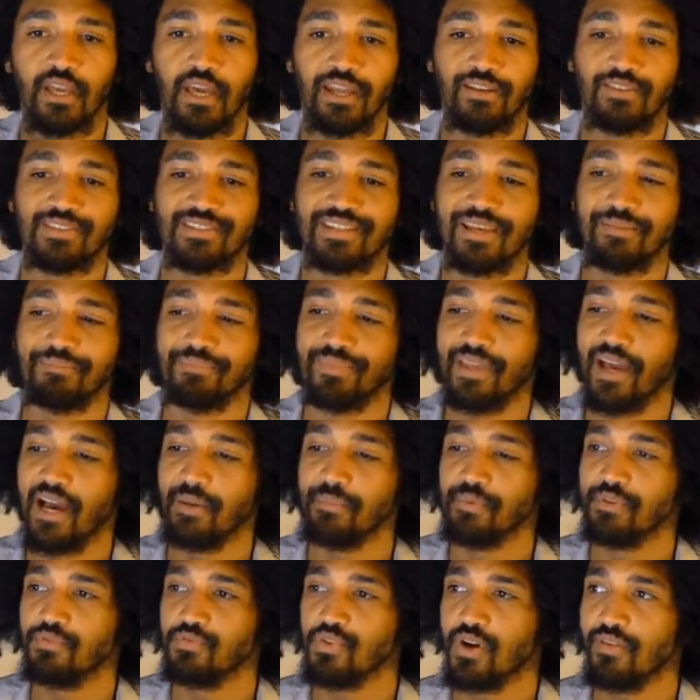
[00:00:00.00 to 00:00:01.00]
At the same
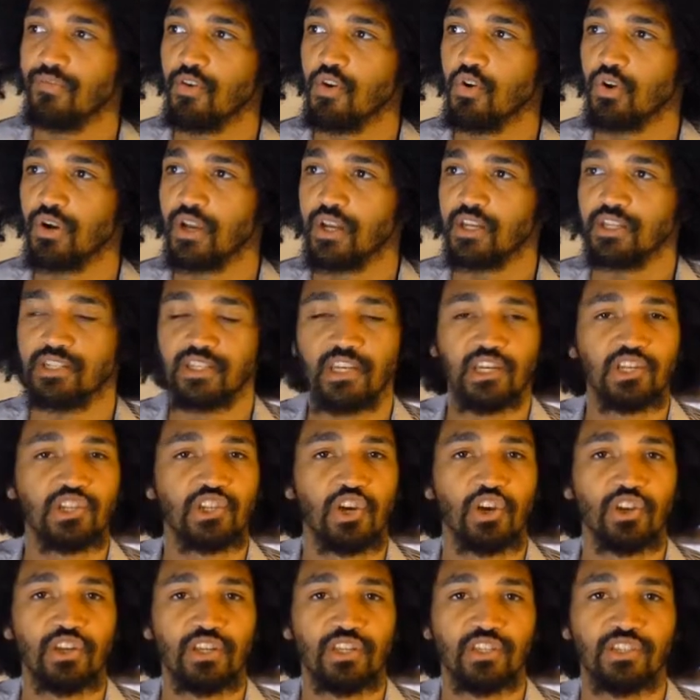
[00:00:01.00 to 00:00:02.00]
time, if you have a
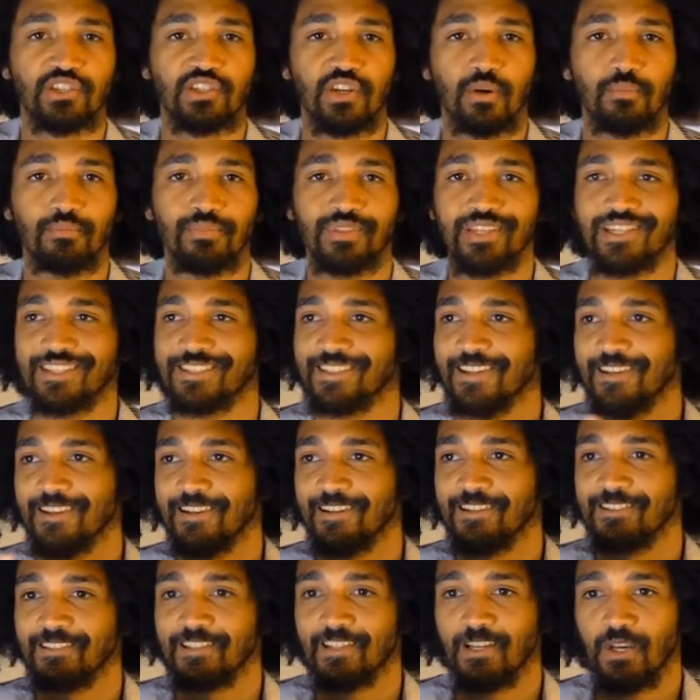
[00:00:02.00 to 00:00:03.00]
localization in some
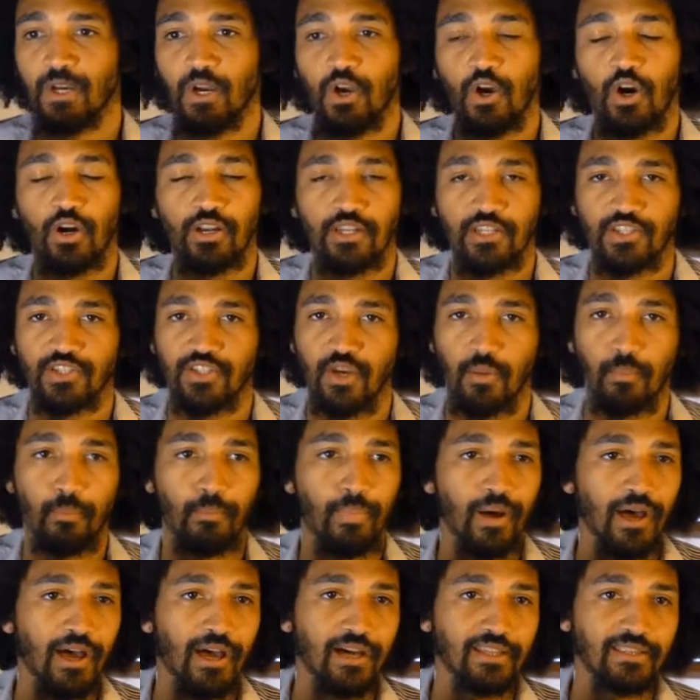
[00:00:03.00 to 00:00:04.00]
desert or in some
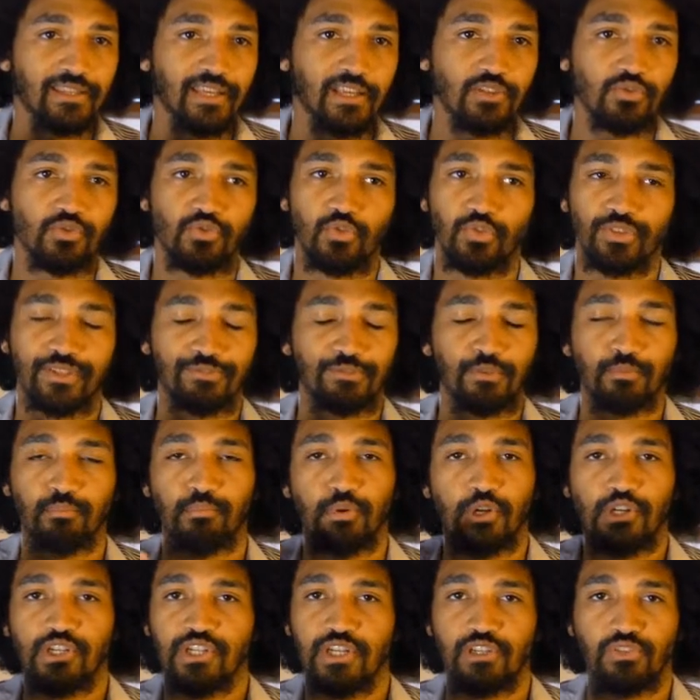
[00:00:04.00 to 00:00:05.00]
part, and you don't have the
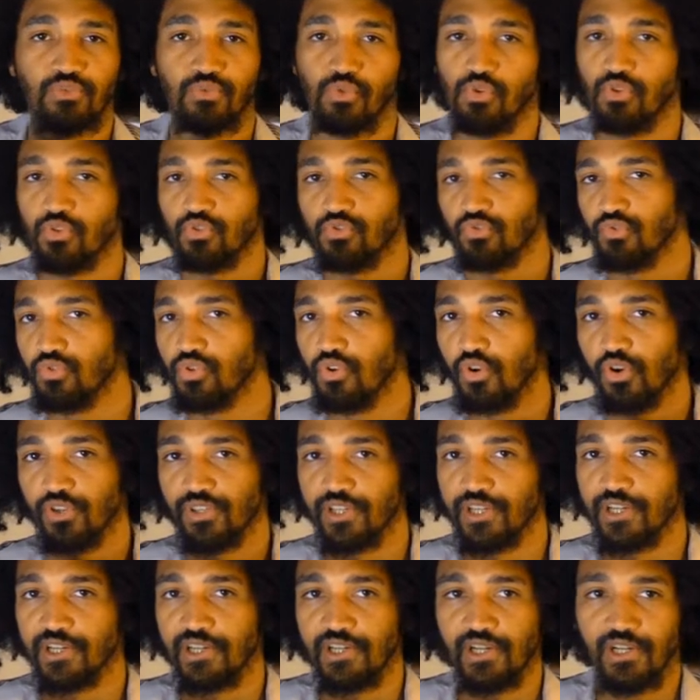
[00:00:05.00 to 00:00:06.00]
budget to to go
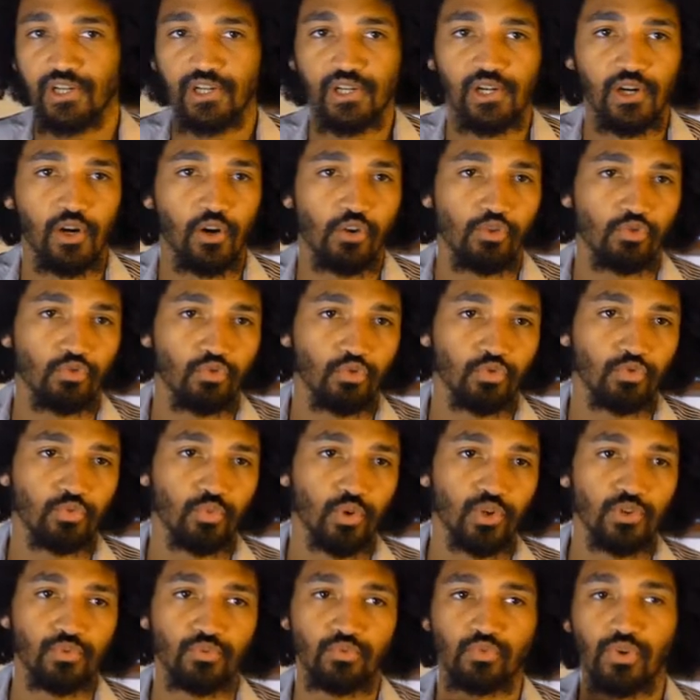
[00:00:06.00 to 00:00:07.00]
there, or you don't
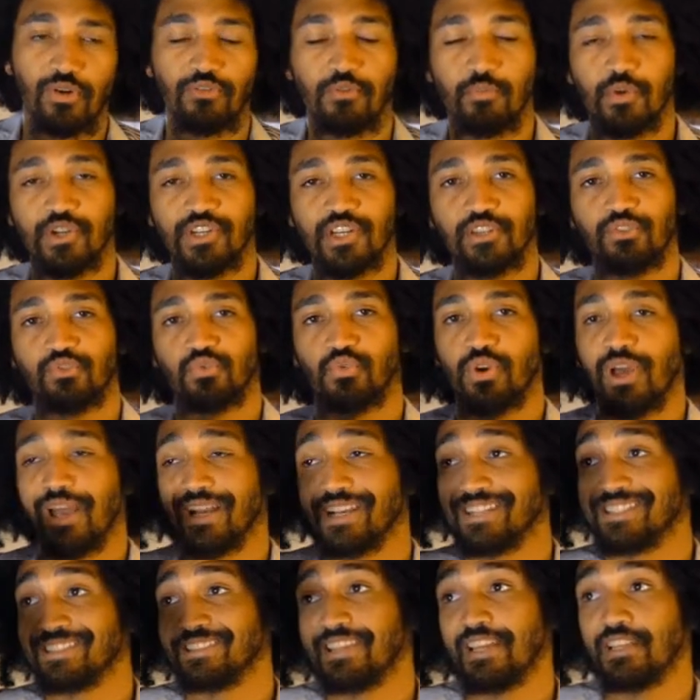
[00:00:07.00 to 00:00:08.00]
want to have the budget to
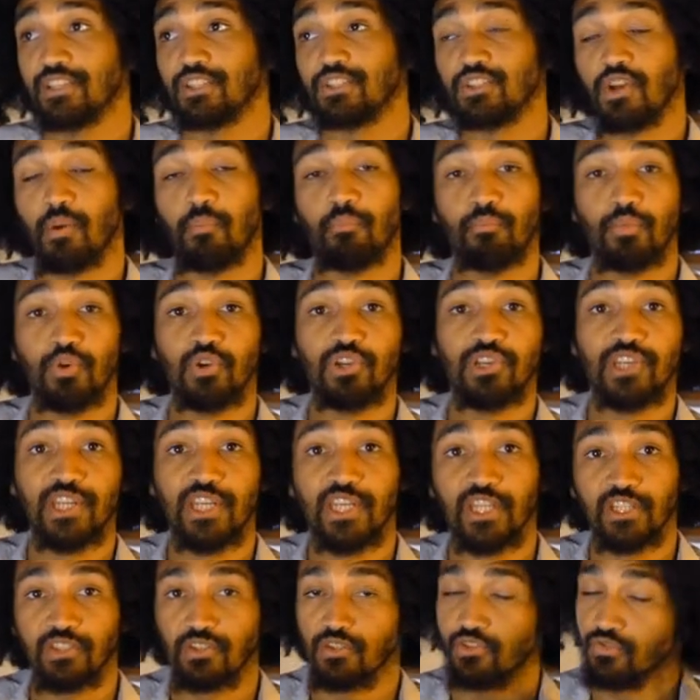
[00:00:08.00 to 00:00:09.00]
extend some
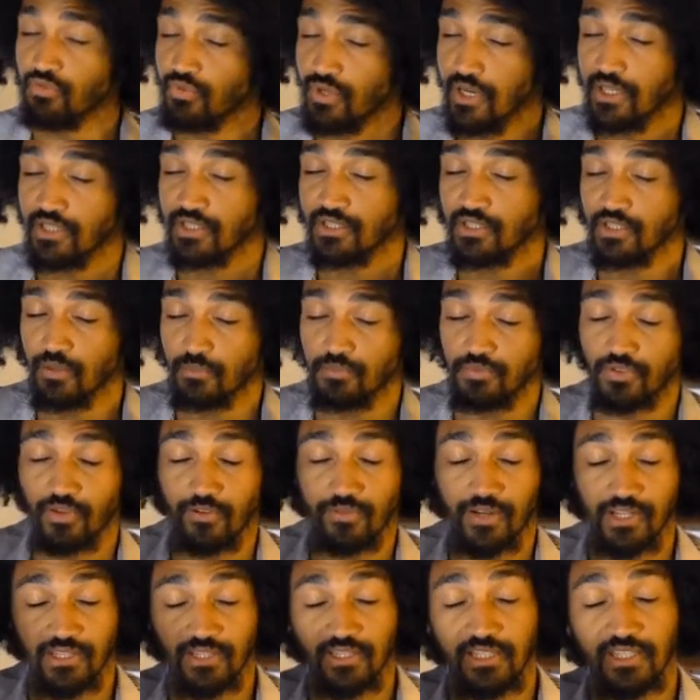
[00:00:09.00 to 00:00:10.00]
buildings or do like some
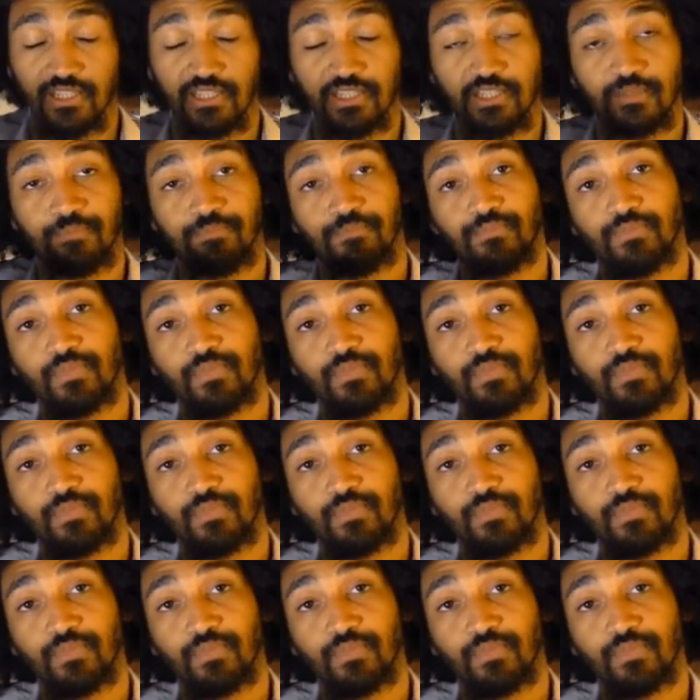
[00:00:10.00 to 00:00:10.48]
stuff like this,